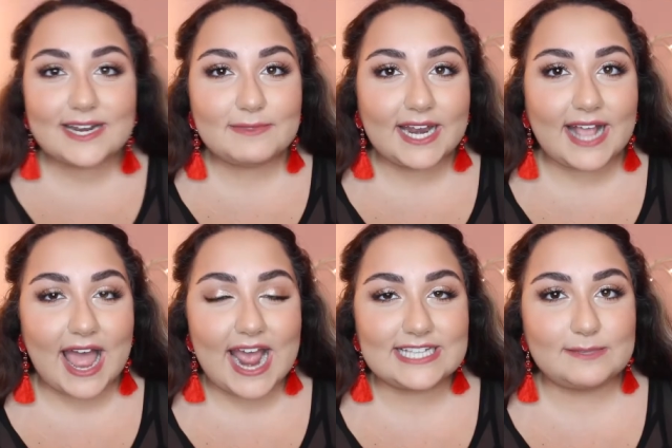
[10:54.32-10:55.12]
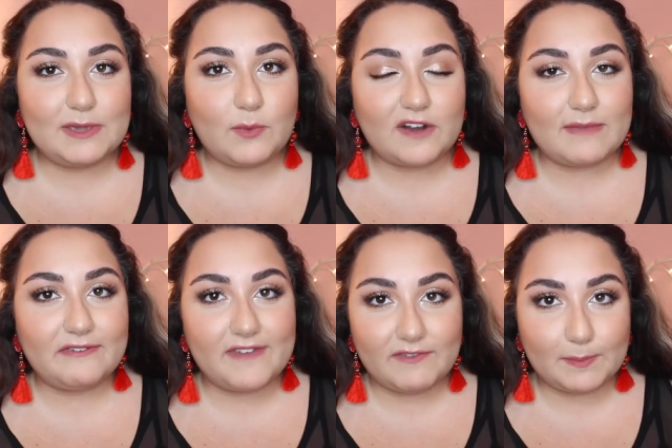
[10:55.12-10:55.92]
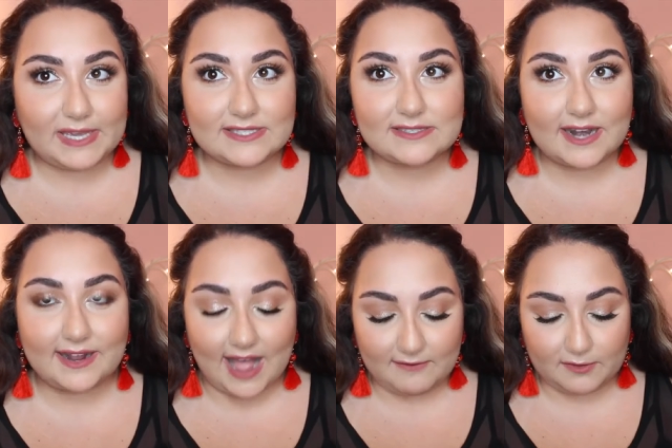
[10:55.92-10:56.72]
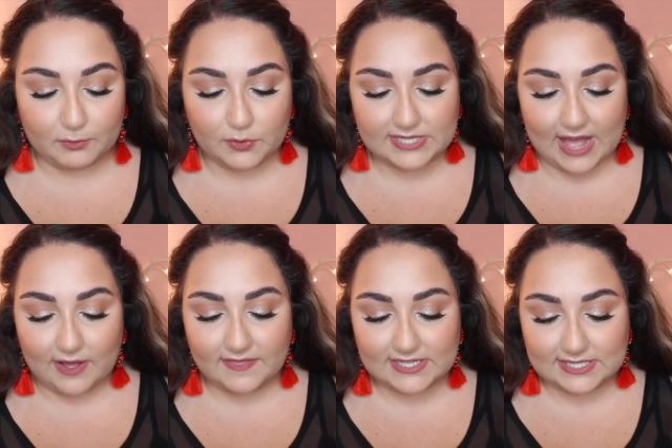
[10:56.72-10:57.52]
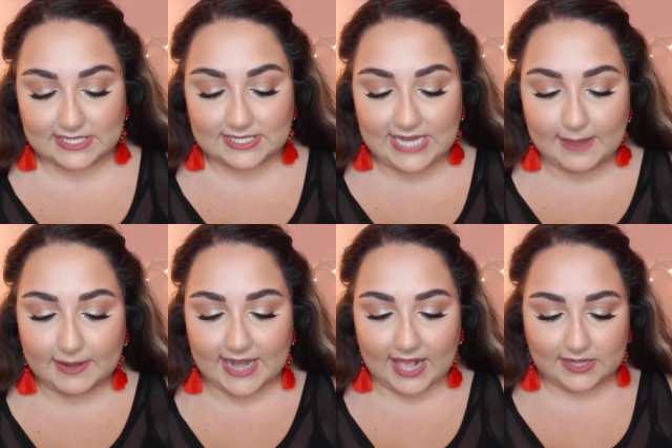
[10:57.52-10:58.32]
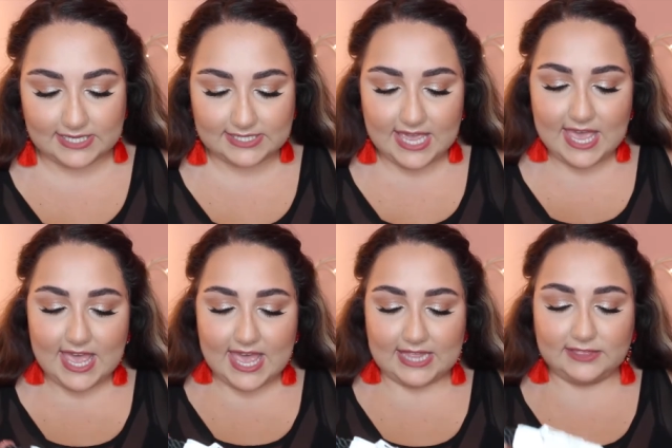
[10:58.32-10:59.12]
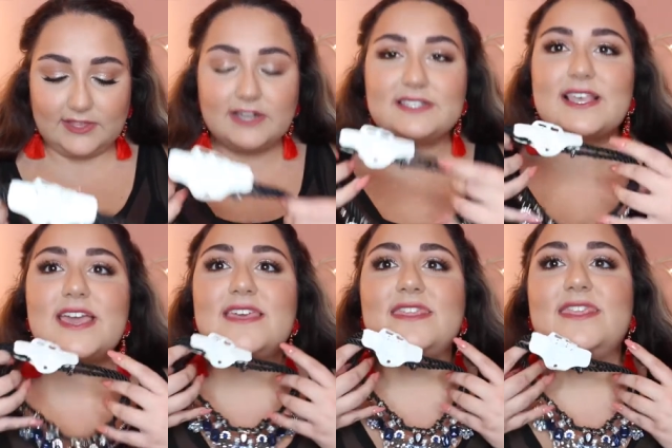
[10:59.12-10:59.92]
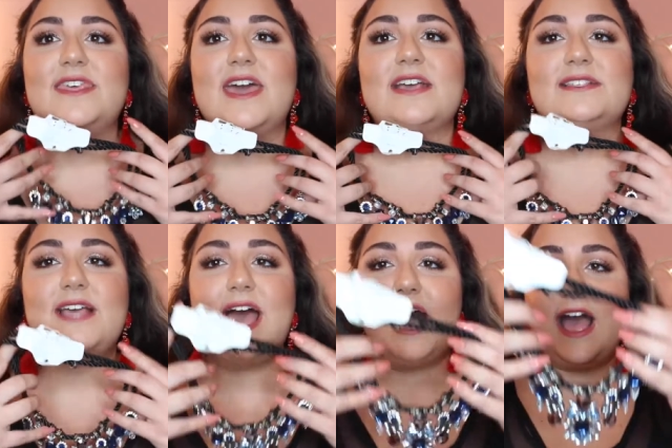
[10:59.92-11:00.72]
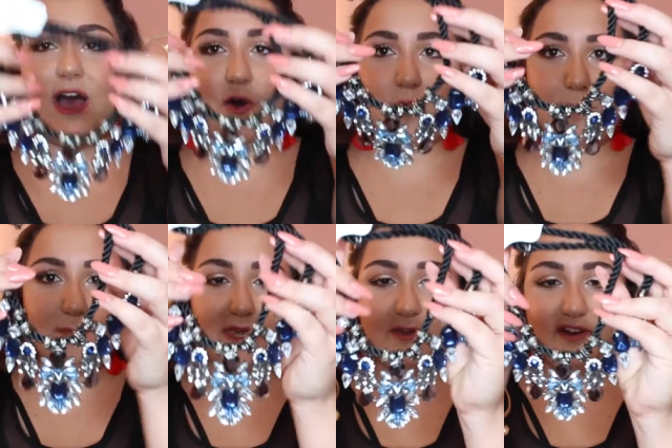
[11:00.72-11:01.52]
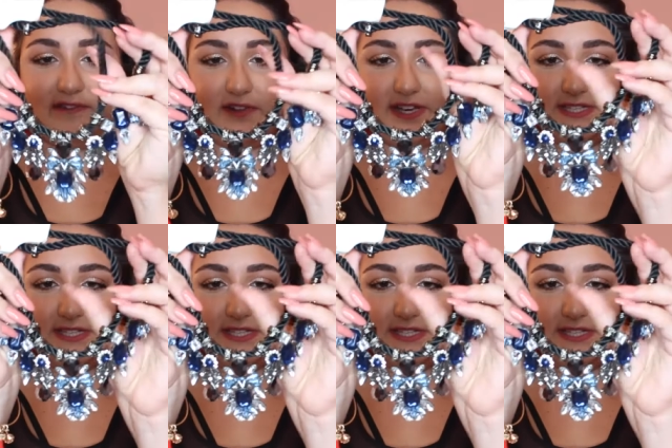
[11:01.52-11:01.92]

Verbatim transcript: item that I got has to be one of my favorite pieces that I got from Rosegal, and this is a statement necklace. It looks like this. How beautiful